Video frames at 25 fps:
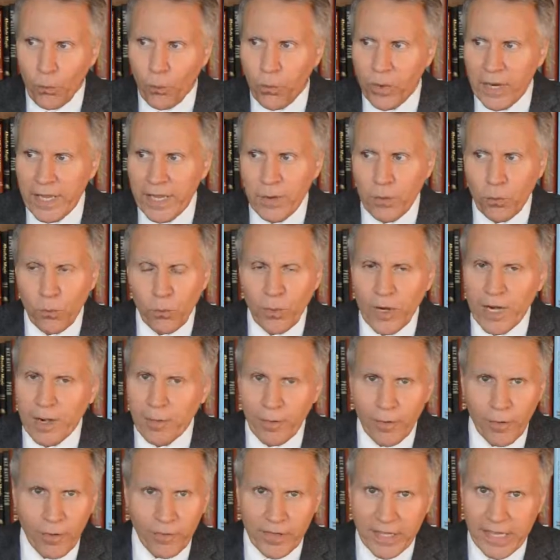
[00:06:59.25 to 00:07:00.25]
We
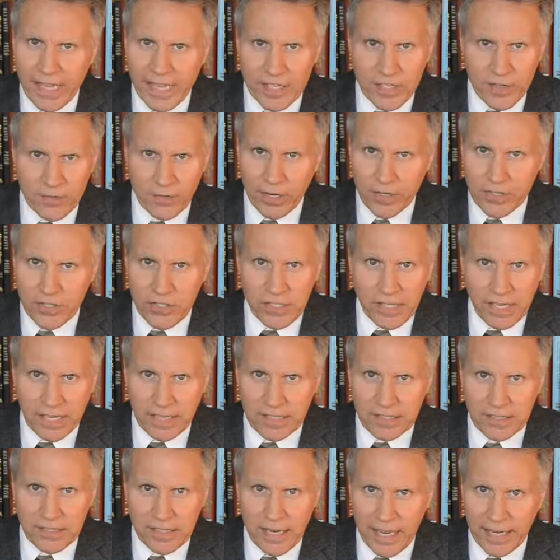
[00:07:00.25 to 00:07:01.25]
were on the edge of our
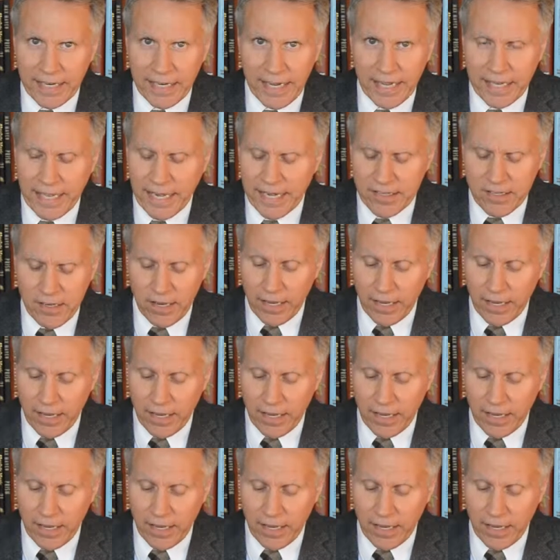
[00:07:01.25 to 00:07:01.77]
seats. I got to